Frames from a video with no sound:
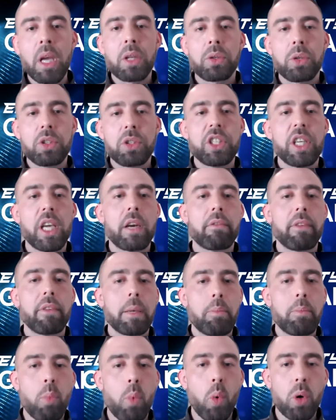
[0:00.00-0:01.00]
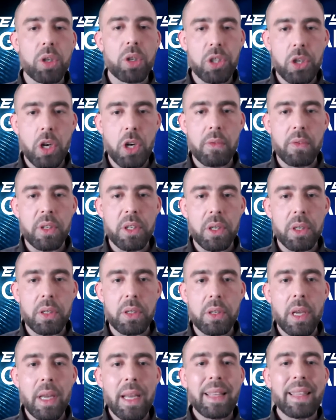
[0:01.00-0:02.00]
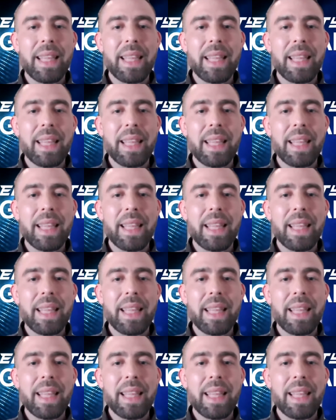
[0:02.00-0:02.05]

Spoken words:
to generate more services